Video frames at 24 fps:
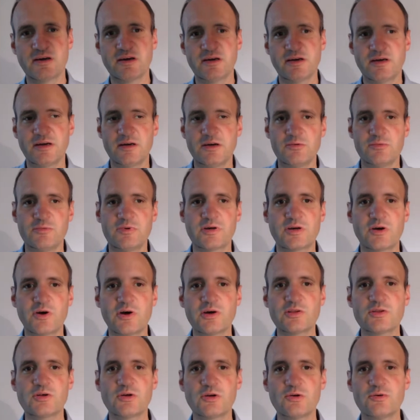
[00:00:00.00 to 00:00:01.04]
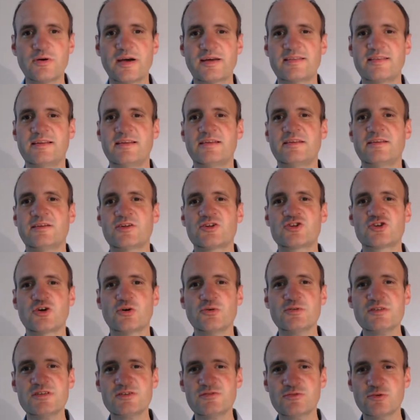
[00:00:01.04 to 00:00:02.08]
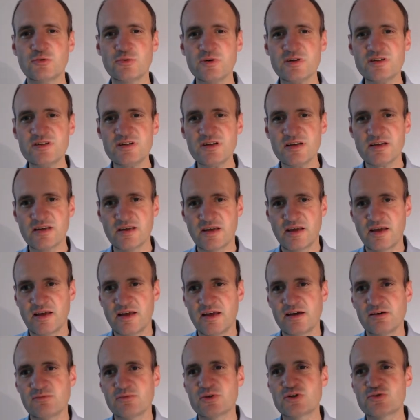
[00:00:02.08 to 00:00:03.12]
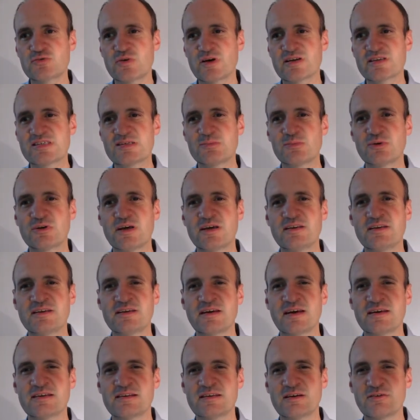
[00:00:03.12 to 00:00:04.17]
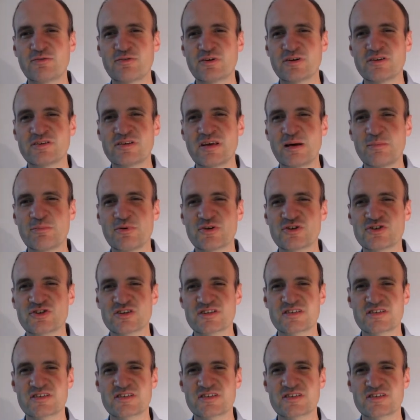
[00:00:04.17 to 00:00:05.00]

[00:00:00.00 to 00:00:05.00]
We're going to look at the Lennard-Jones fluid, which we are simulating at different temperatures and